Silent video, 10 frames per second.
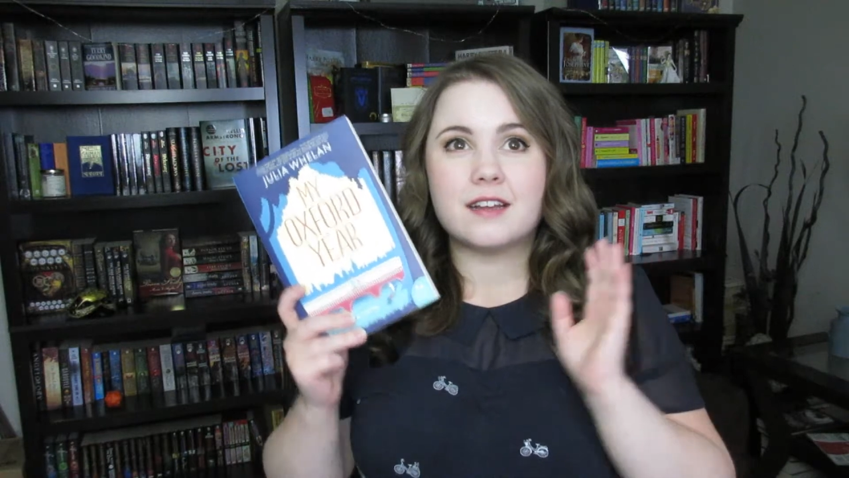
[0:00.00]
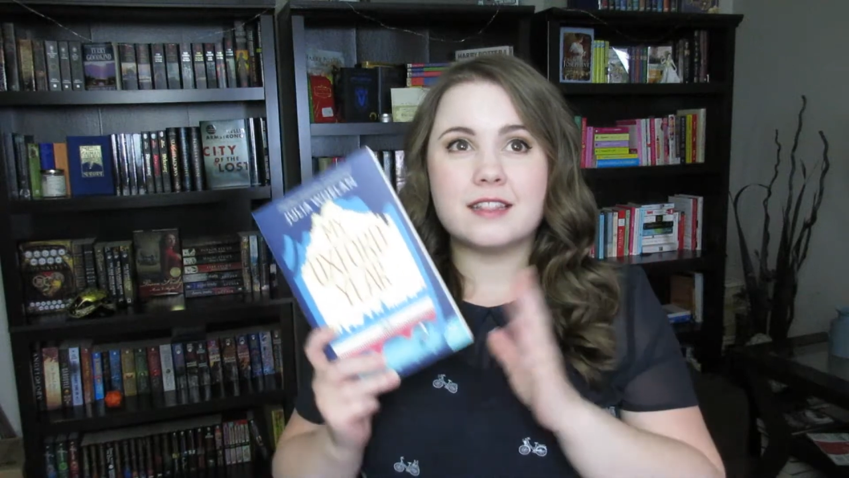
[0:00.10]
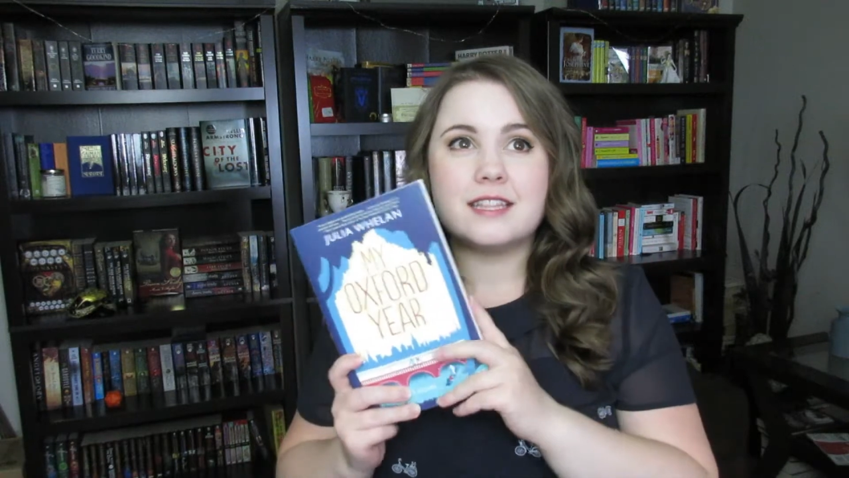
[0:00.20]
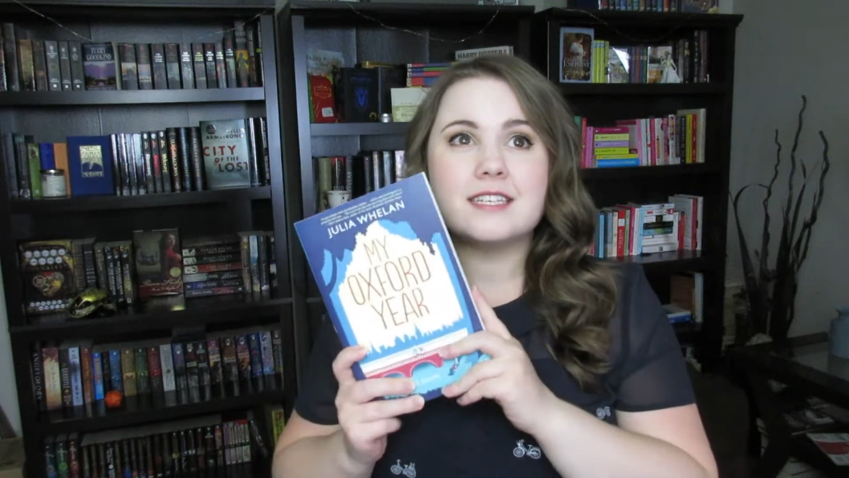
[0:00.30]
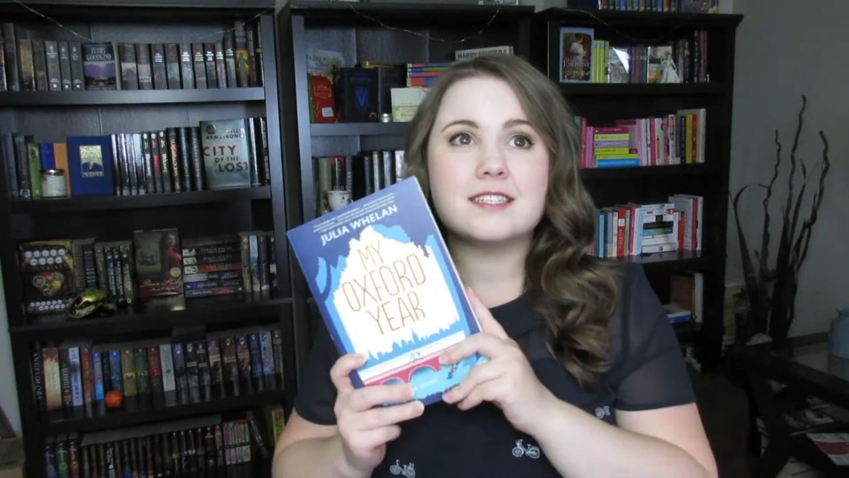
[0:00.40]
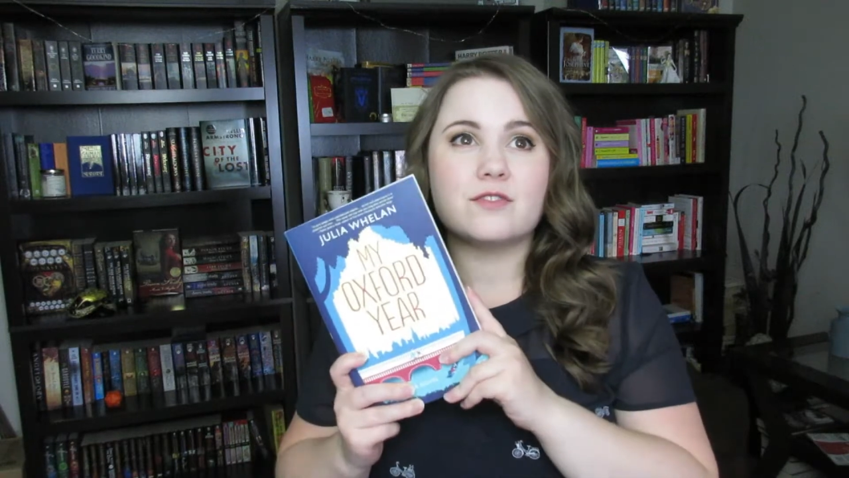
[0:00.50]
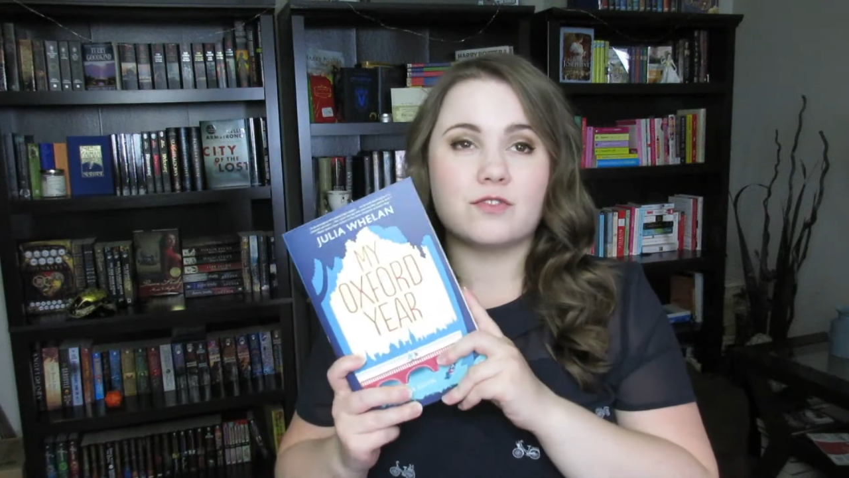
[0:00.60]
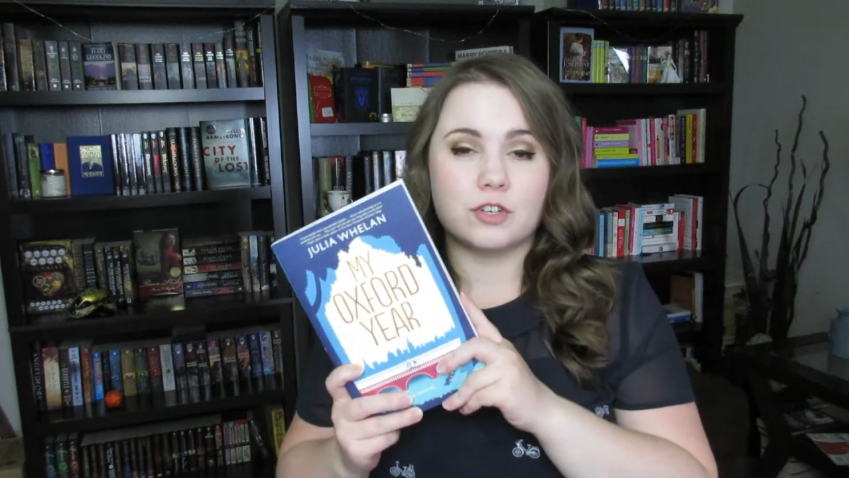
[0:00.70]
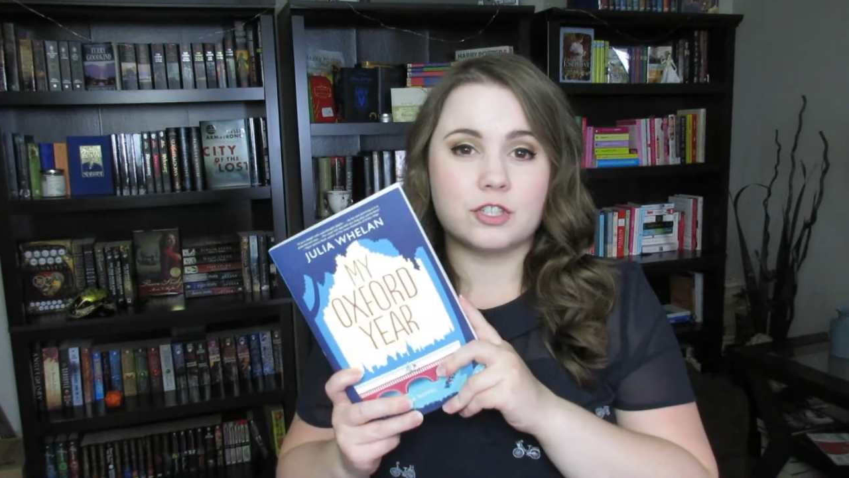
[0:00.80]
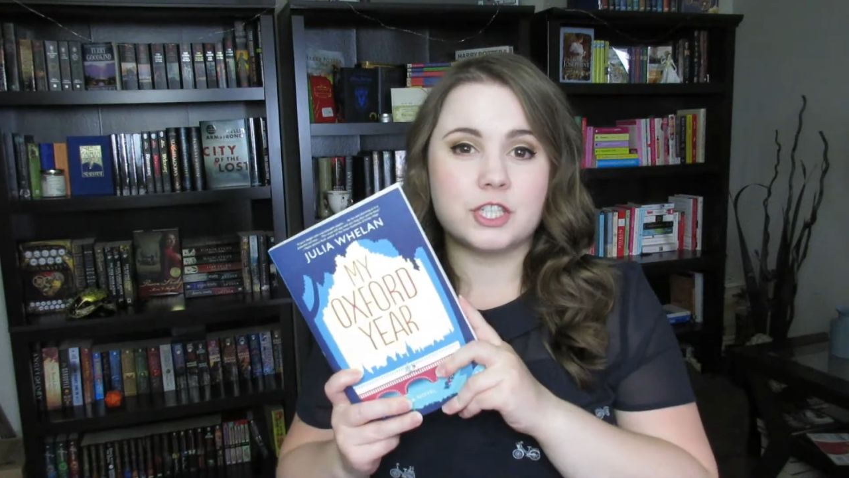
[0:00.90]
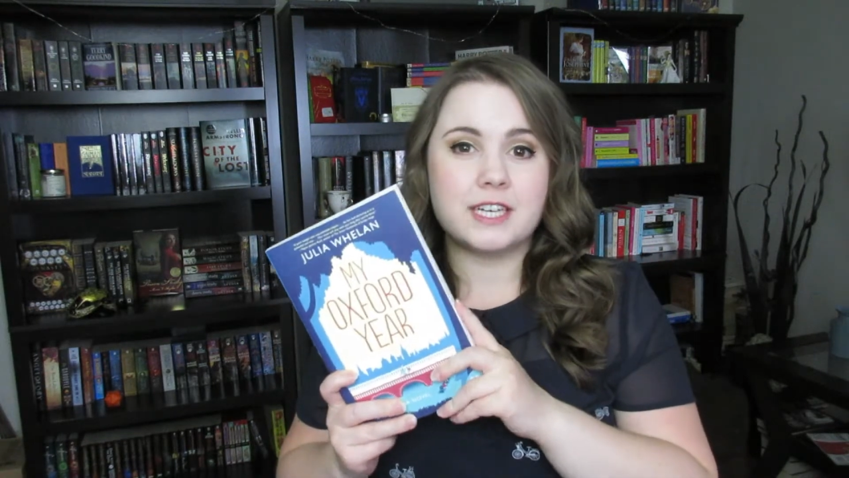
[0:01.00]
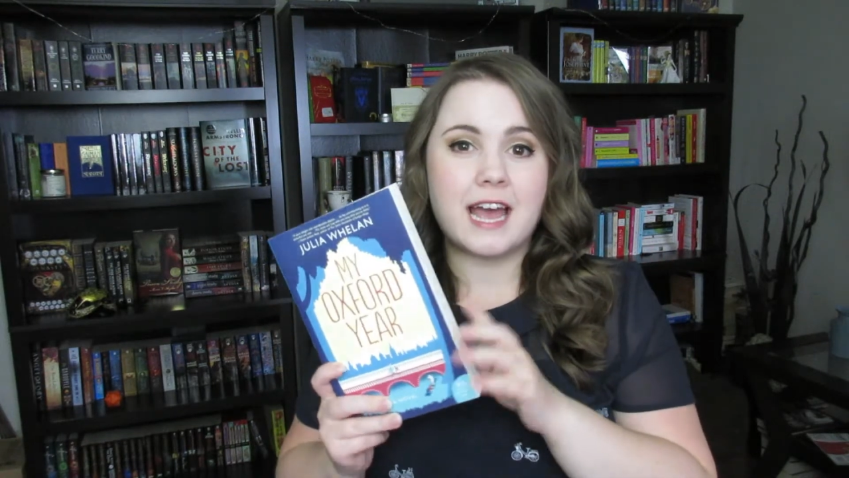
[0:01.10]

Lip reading: this version